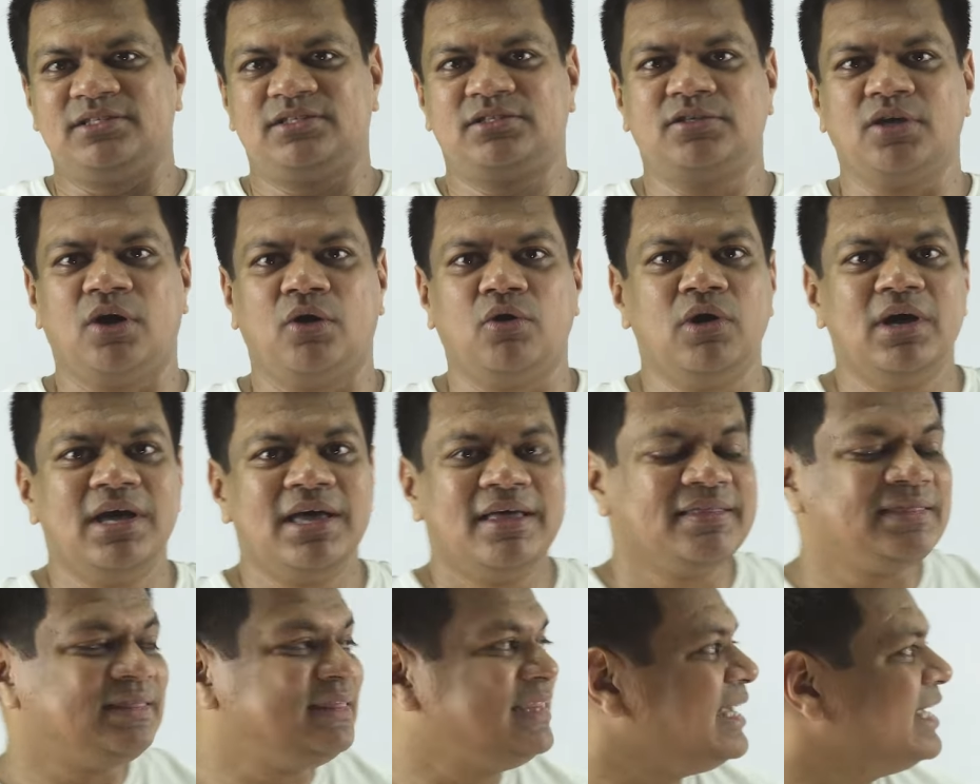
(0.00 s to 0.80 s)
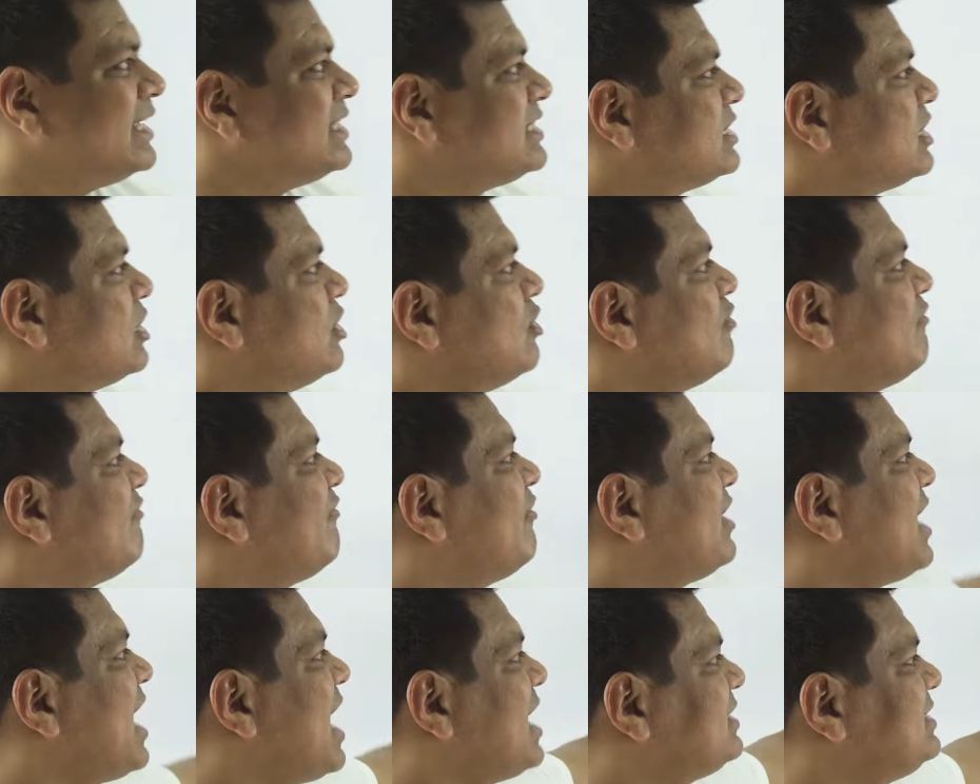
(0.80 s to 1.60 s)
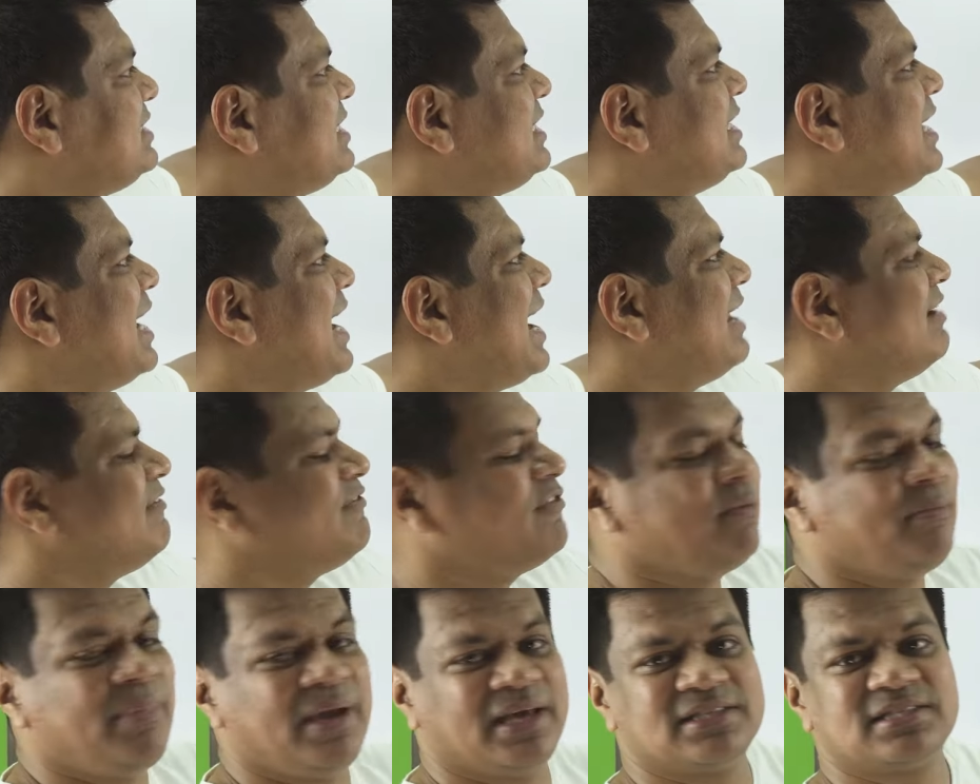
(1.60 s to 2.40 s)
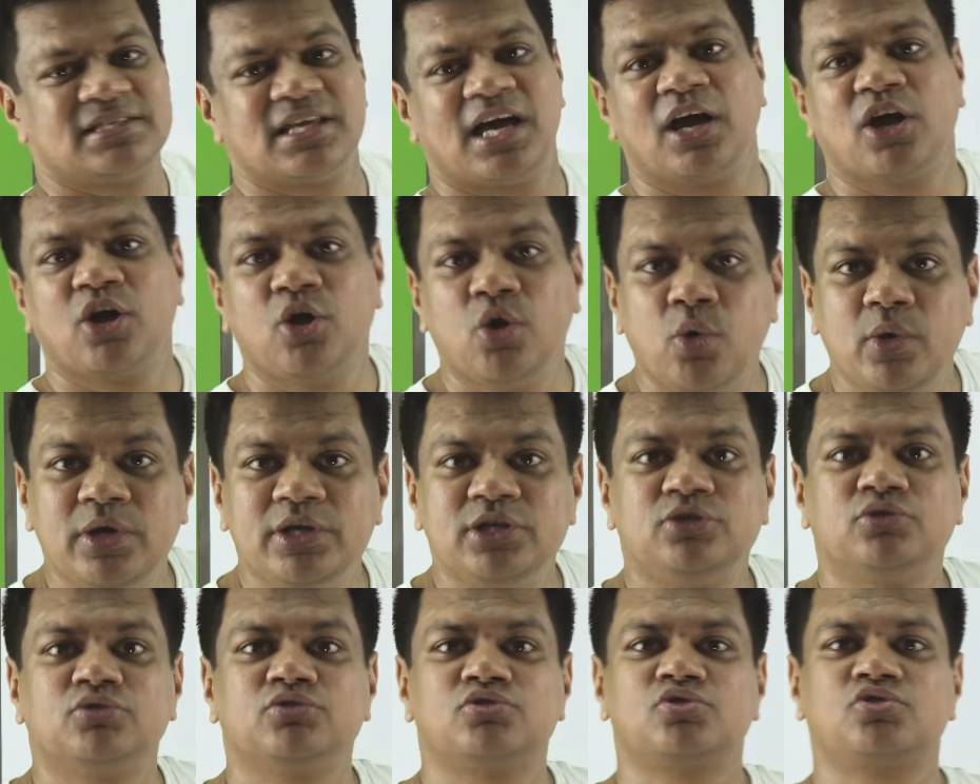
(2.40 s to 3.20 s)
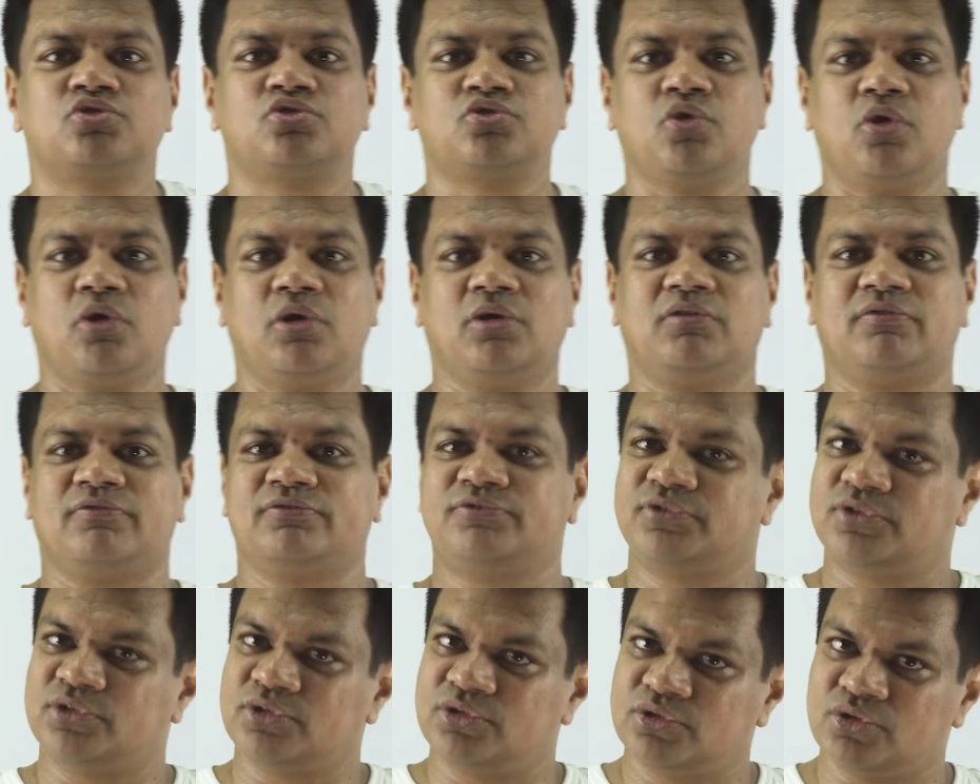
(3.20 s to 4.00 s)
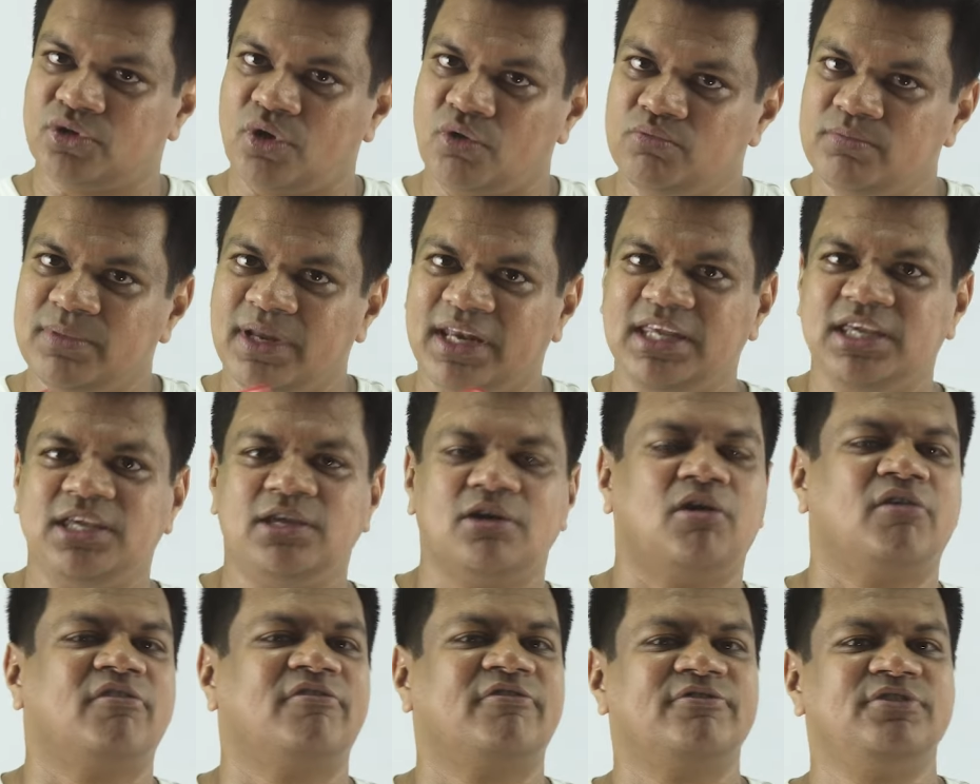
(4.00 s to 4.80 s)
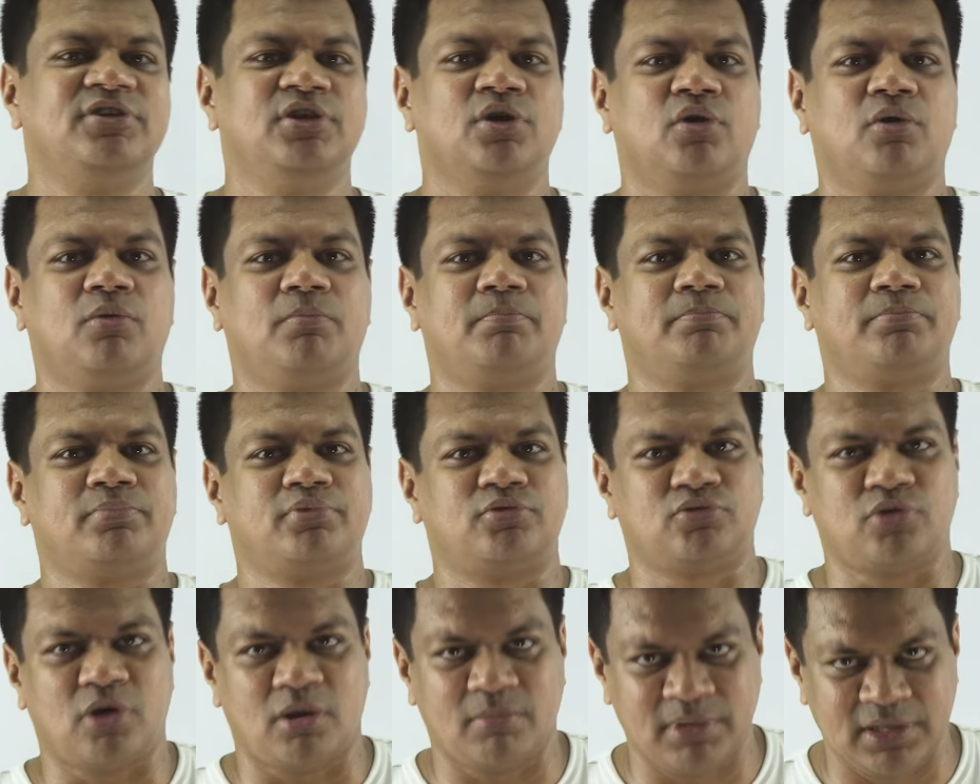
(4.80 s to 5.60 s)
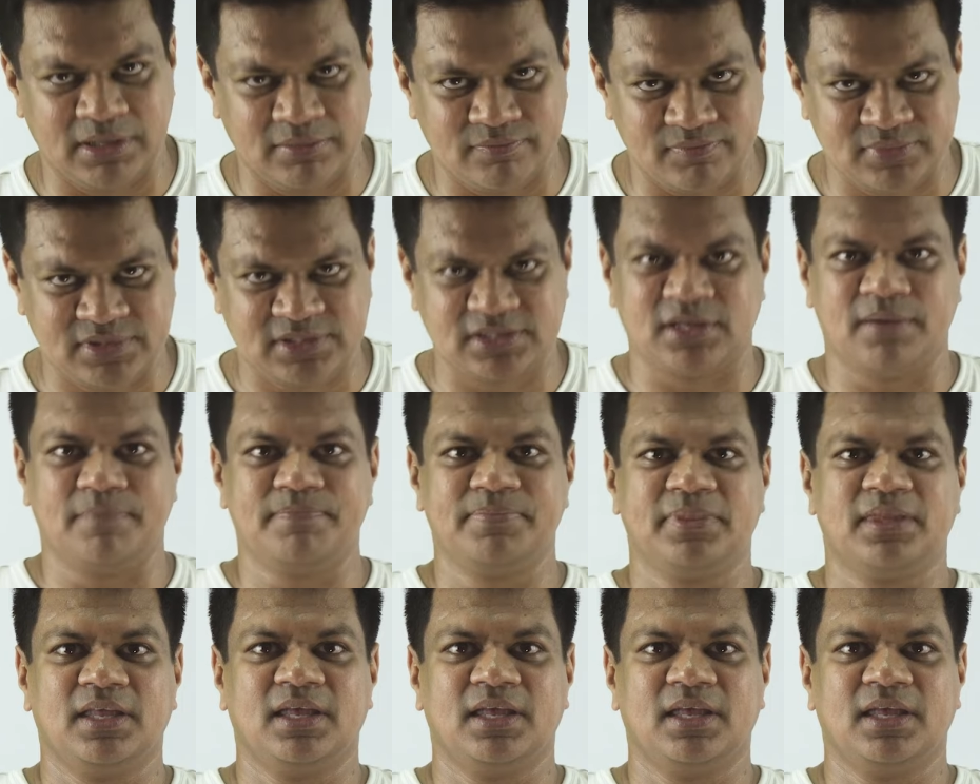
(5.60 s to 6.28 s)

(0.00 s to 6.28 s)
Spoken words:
So these phonetic alphabets are going to solve so many of your problems.